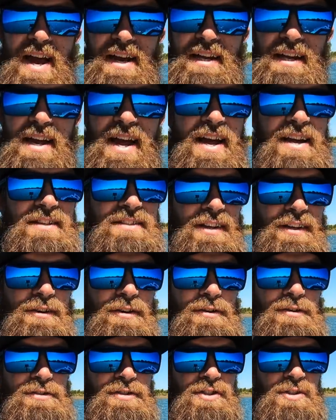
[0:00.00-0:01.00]
80 Ks at
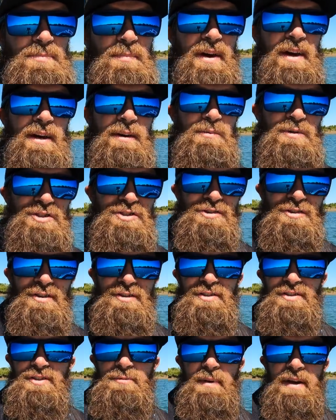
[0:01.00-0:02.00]
cruising speed, which
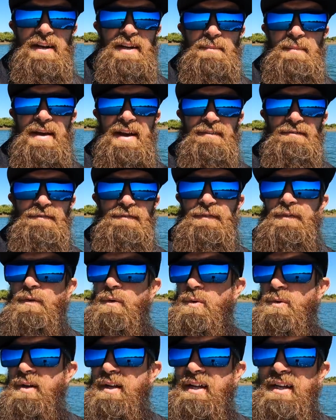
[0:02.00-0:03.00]
cruising speed about
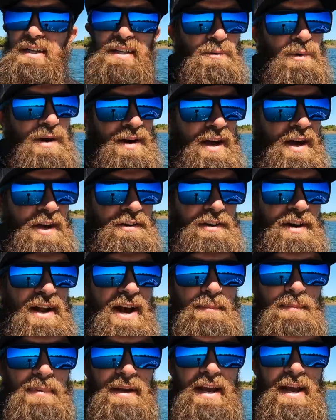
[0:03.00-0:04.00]
4,100
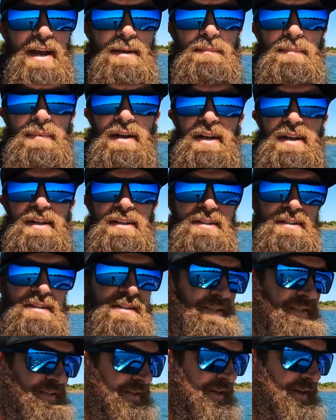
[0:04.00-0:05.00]
RPM
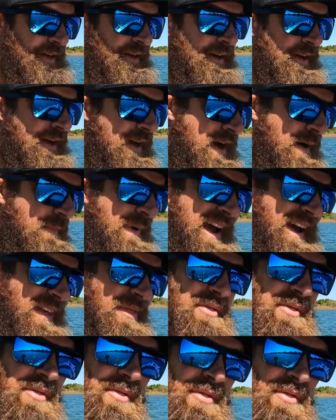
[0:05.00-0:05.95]
is about